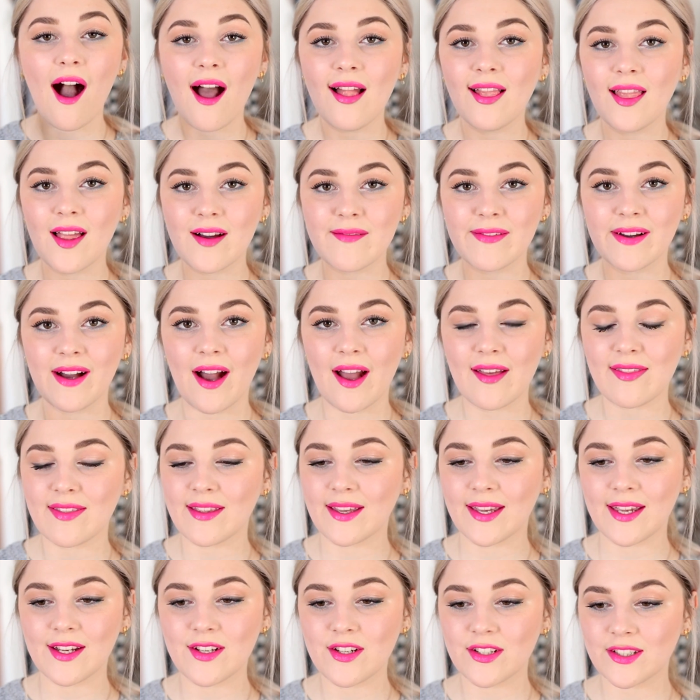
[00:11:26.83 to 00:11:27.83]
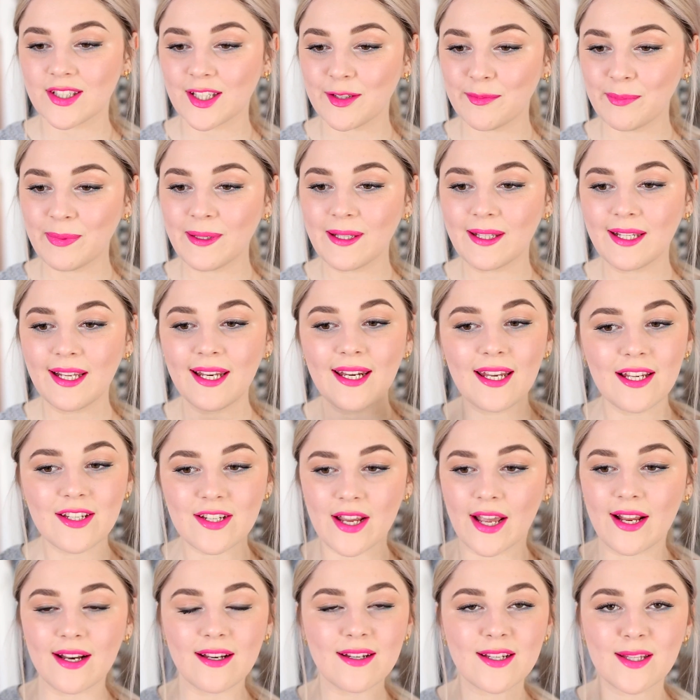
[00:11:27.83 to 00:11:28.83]
I love it. I think it just completely
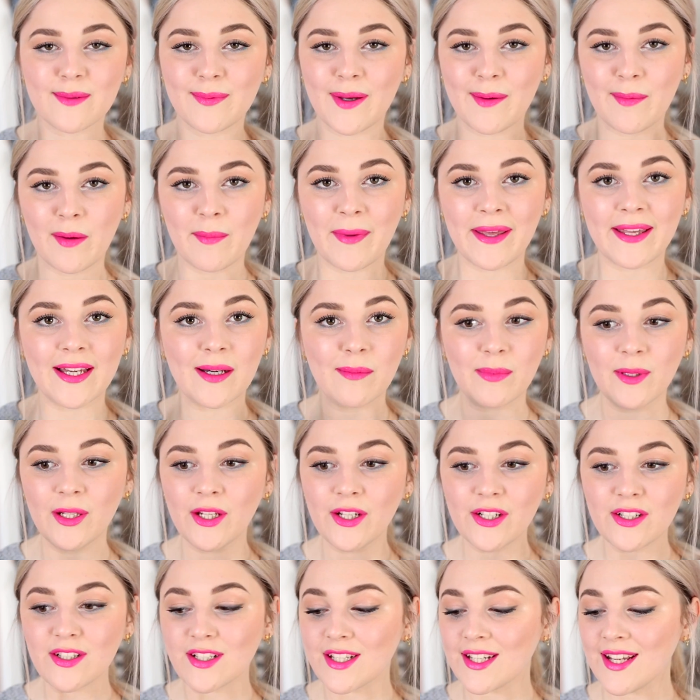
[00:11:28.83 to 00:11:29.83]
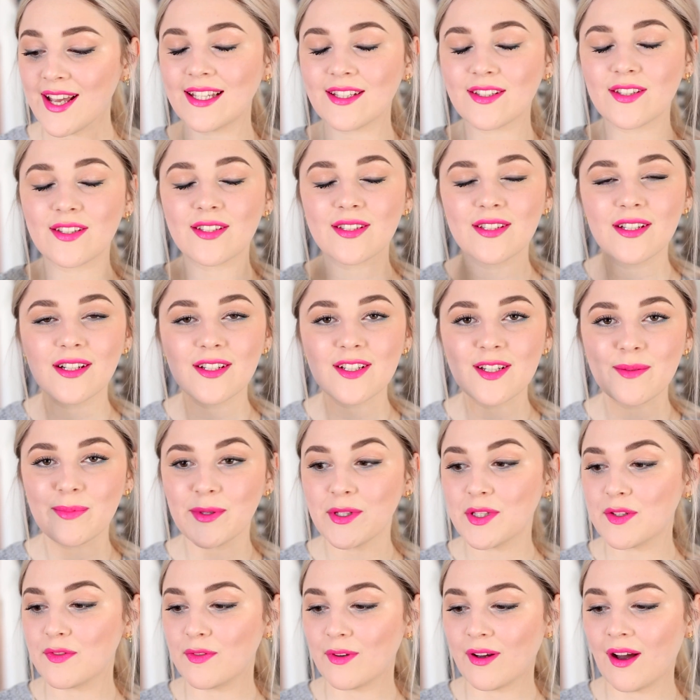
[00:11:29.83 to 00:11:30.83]
changed the way my makeup looked. It's such a
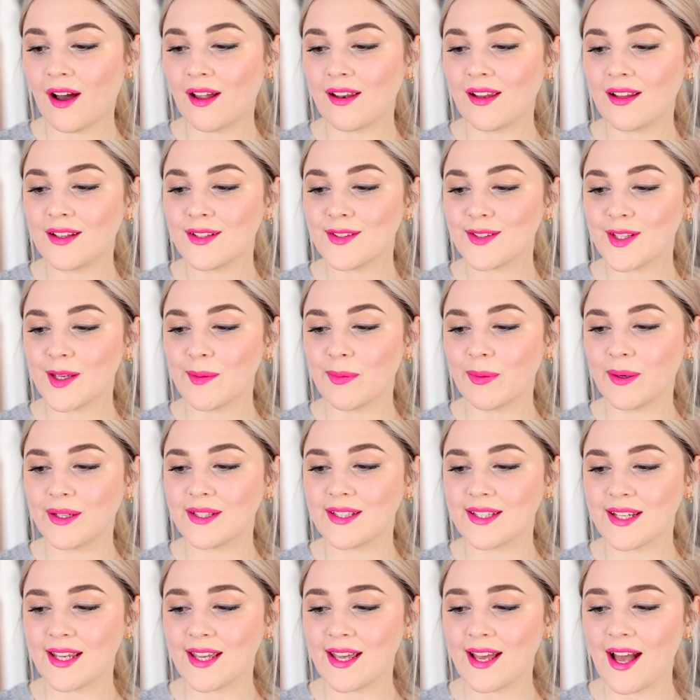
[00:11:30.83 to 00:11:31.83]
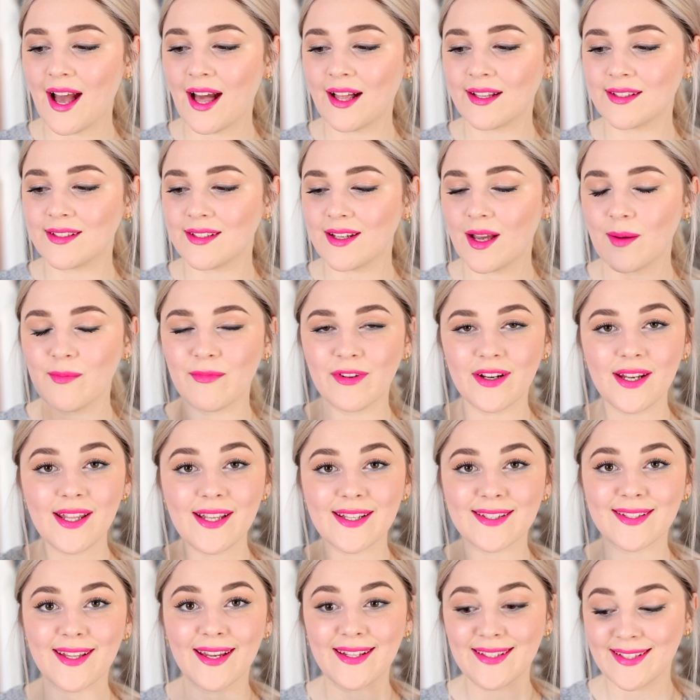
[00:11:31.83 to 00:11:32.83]
beautiful colour, so pretty, and I'm really
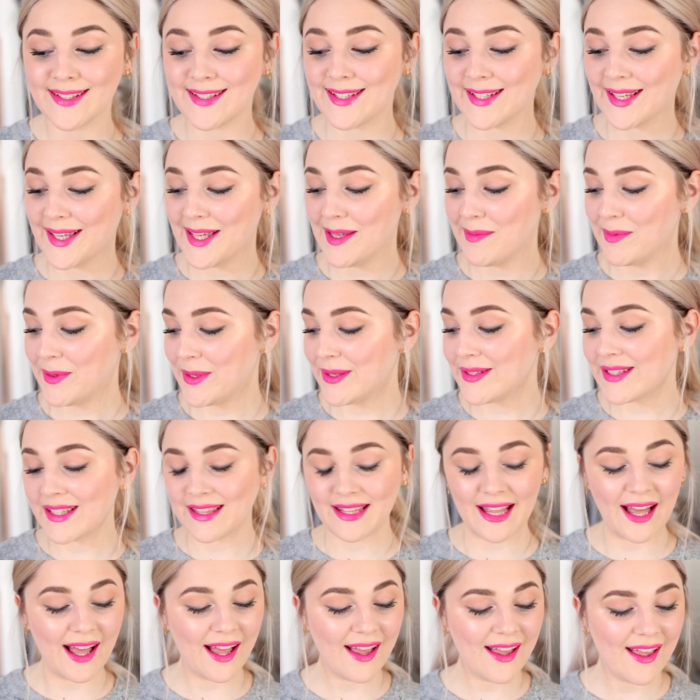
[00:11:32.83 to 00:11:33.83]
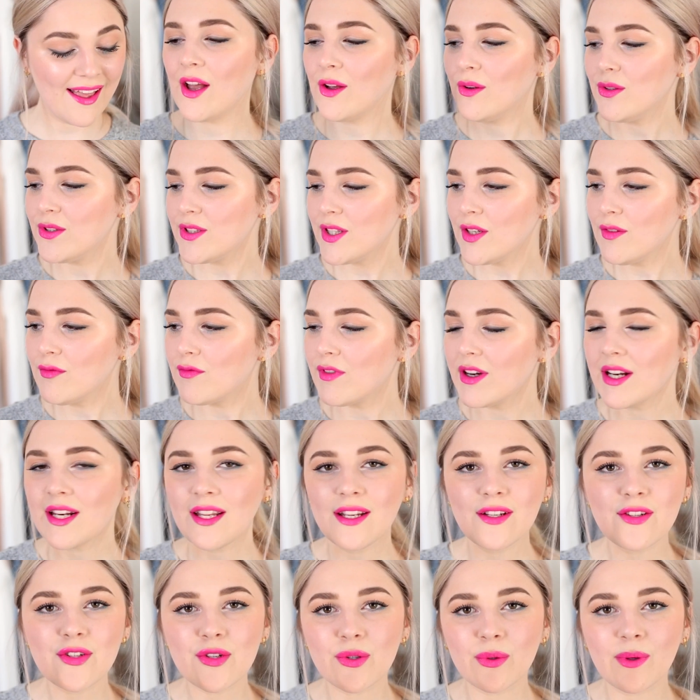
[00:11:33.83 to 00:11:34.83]
excited to keep using that. I also
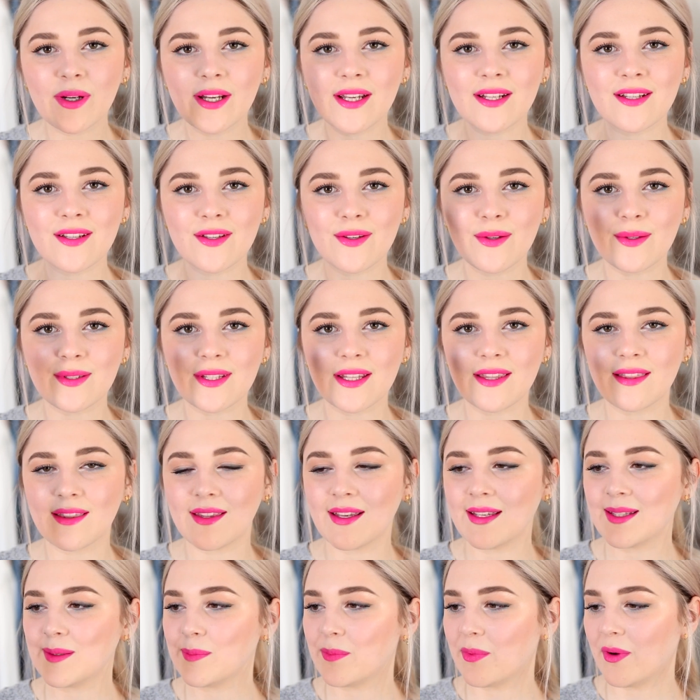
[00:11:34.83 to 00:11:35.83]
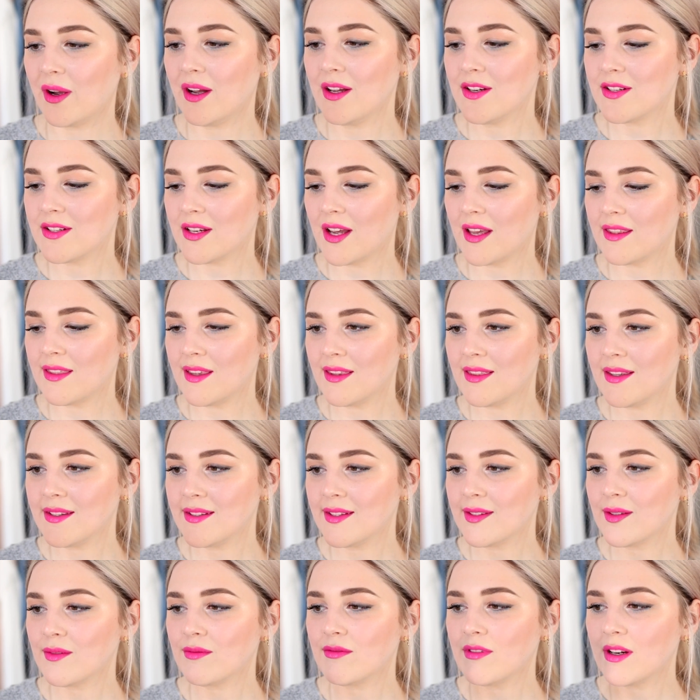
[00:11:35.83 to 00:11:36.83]
really enjoyed using this brush. I think
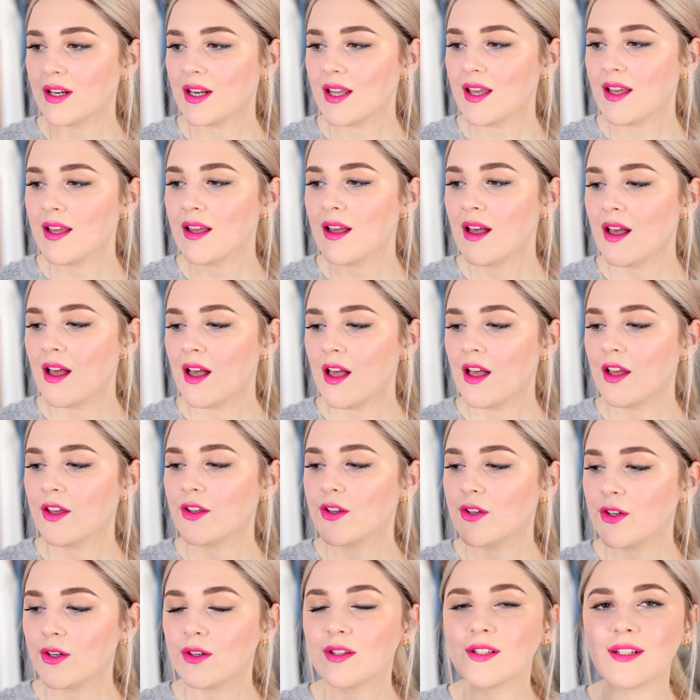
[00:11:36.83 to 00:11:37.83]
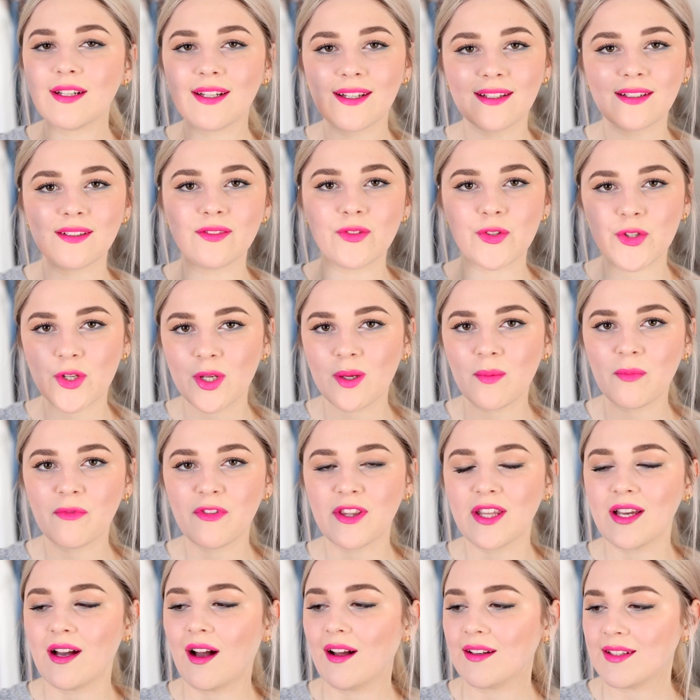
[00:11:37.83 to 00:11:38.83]
this is a really good little dupe
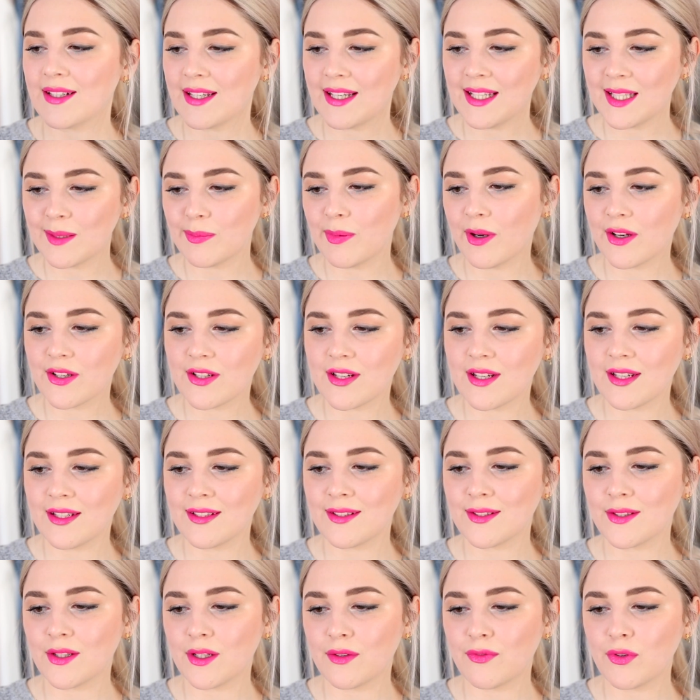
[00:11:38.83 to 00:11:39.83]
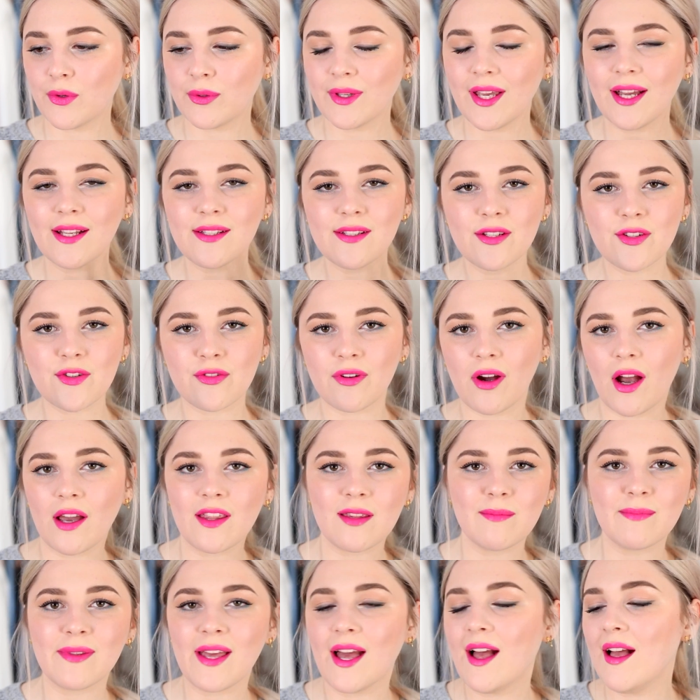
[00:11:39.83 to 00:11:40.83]
for the Artiste brushes, so if you're yet to try
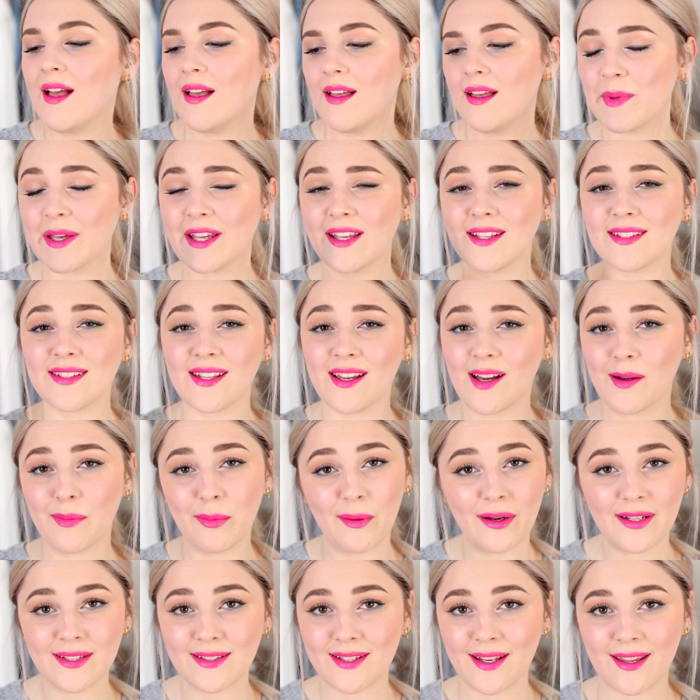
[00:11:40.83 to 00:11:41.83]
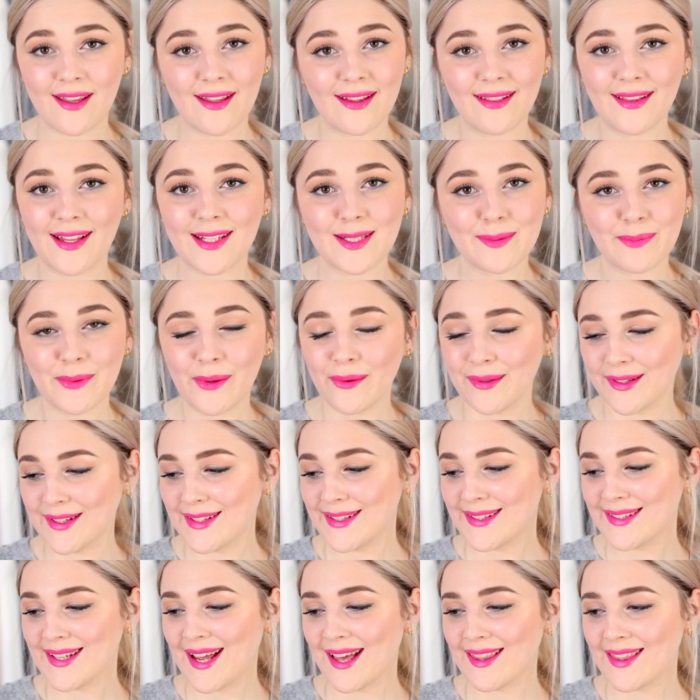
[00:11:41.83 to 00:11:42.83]
them yet, because they are pricey, let's be
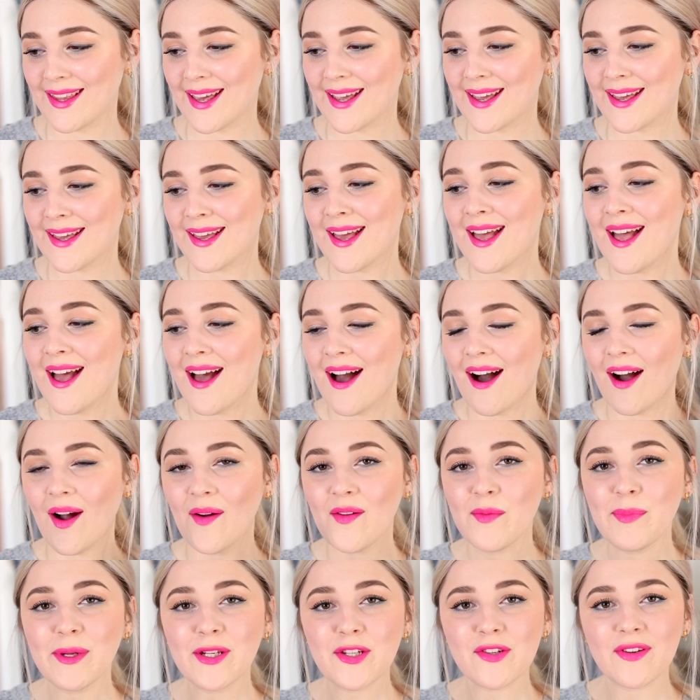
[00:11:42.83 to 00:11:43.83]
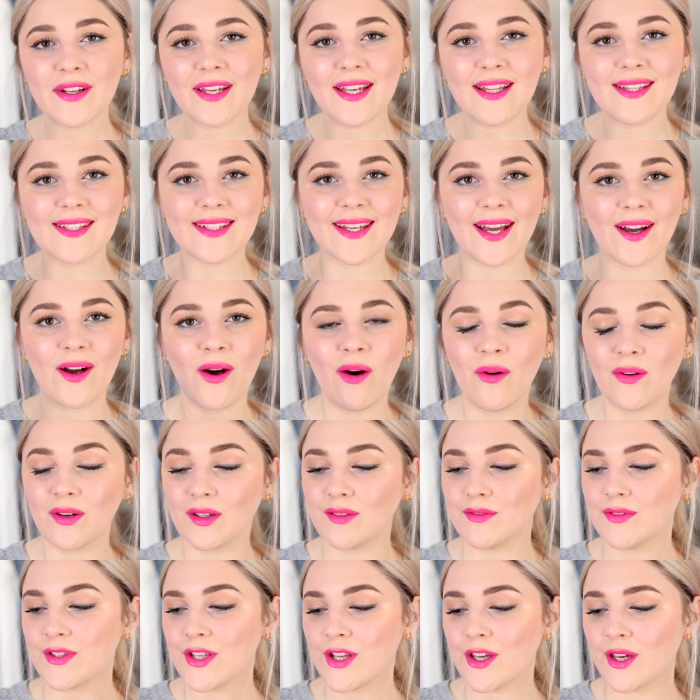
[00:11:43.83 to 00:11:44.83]
honest, and they are a bit tricky to get hold
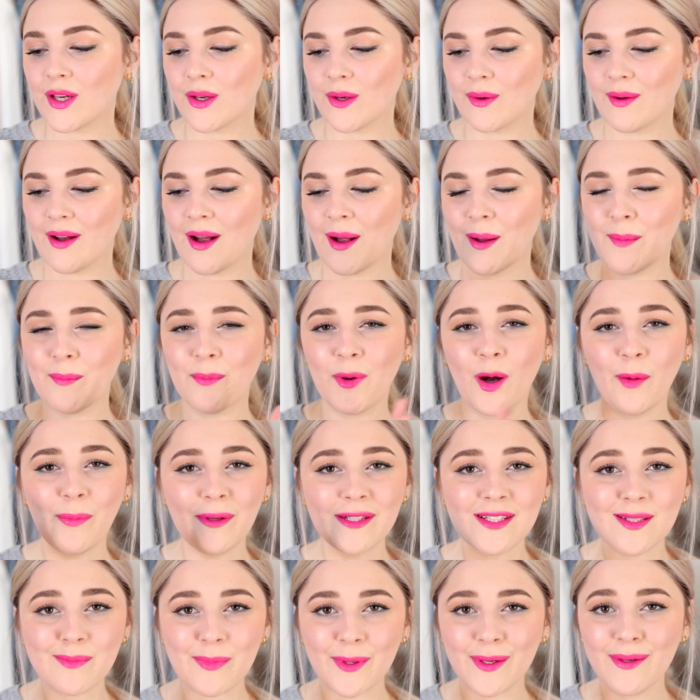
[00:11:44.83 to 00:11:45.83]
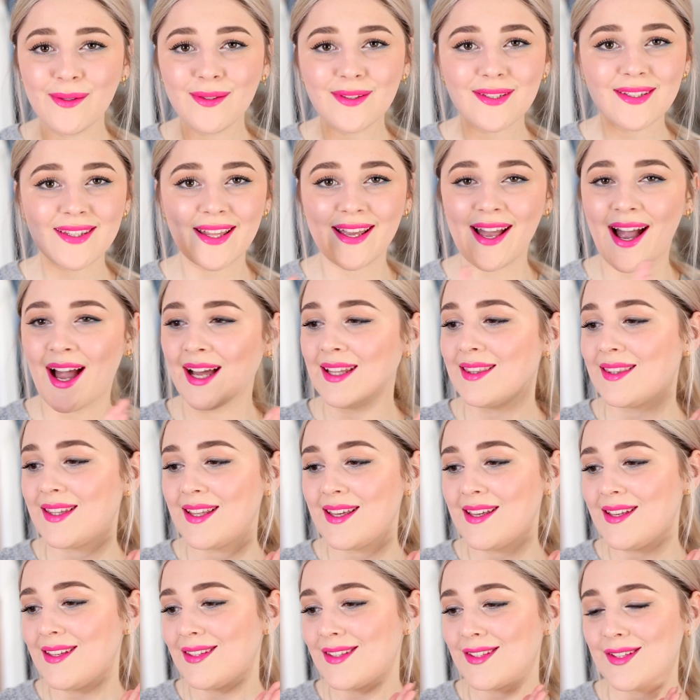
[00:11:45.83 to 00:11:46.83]
of too. Pop into Boots, they had
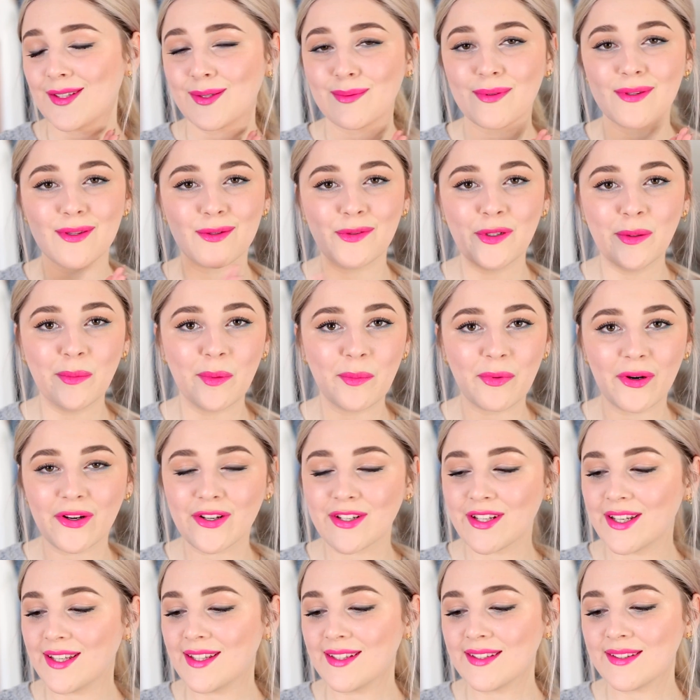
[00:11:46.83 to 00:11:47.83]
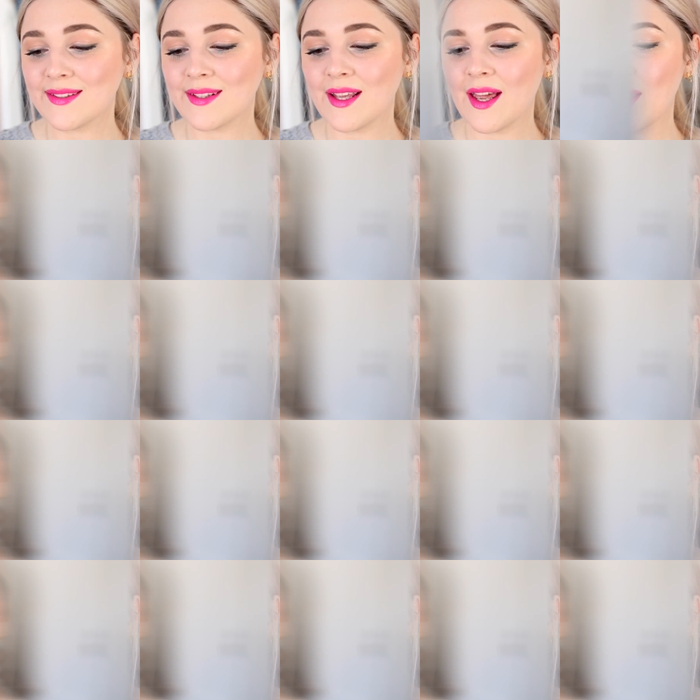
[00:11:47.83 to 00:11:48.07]
these just with the normal brushes.